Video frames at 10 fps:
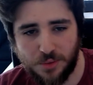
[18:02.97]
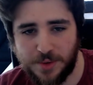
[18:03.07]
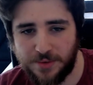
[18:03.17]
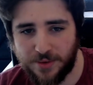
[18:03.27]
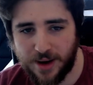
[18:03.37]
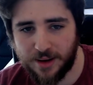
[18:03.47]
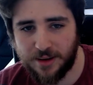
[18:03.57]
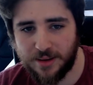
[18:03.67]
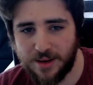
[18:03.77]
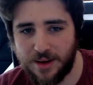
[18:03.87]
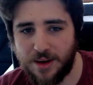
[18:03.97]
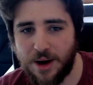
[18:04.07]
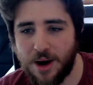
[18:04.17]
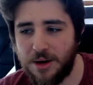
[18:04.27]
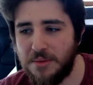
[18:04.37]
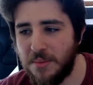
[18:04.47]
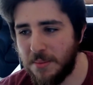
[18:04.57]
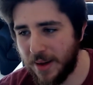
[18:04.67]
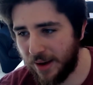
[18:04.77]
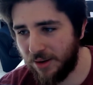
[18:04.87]
to be frank, on
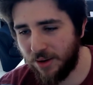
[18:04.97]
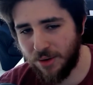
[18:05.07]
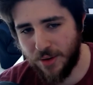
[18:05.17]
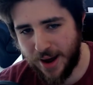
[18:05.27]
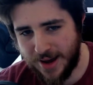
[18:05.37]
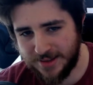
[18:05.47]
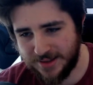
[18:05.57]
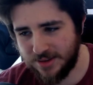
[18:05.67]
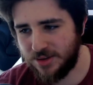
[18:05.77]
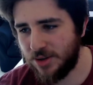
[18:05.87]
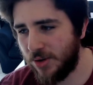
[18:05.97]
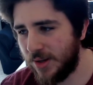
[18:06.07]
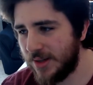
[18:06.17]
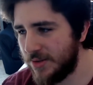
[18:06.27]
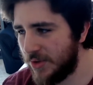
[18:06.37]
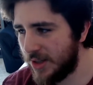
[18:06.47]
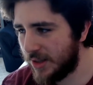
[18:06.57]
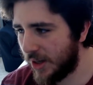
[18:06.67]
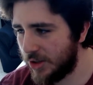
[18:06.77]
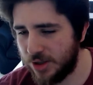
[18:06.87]
Mac OS. So it doesn't really
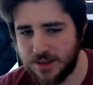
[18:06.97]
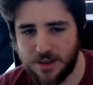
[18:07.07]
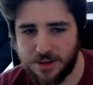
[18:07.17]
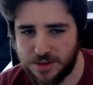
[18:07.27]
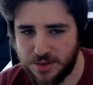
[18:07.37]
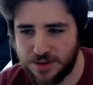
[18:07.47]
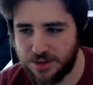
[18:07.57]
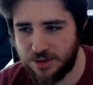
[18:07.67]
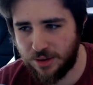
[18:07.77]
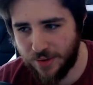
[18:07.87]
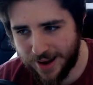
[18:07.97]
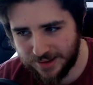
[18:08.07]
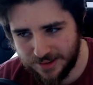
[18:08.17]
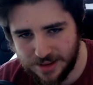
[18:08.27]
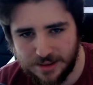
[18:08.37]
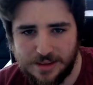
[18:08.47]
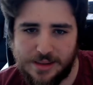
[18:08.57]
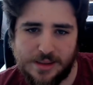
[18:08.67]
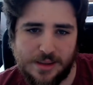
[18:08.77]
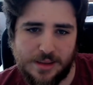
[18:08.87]
touch us Linux users directly.
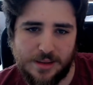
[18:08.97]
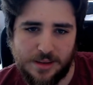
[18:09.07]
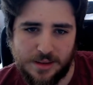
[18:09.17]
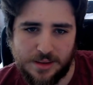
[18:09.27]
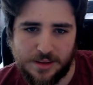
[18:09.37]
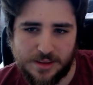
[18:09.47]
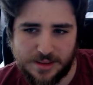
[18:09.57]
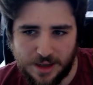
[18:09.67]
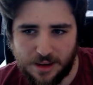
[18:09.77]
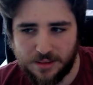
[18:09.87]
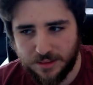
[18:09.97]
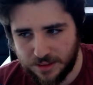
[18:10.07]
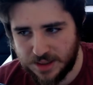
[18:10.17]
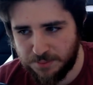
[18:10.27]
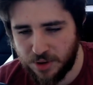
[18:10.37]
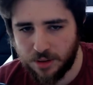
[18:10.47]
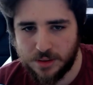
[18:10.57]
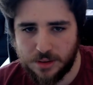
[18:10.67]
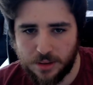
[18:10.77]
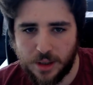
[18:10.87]
Still, it's pretty
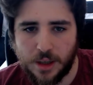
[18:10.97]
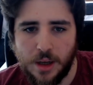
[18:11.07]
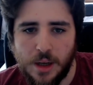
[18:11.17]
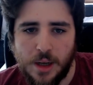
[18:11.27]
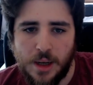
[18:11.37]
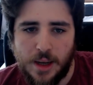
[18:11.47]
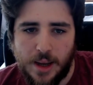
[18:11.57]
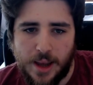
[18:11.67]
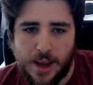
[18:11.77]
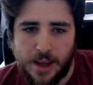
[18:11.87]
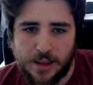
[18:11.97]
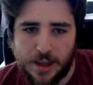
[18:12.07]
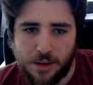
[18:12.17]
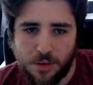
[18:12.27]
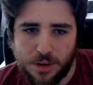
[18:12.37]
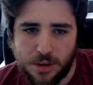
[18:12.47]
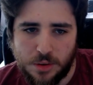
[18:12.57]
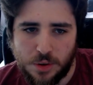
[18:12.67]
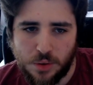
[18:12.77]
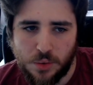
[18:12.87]
concerning, and according
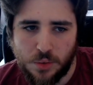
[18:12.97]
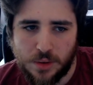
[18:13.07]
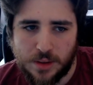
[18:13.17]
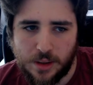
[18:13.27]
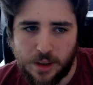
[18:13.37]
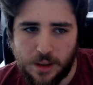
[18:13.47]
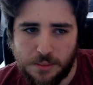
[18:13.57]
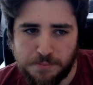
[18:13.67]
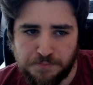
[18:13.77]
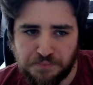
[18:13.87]
to the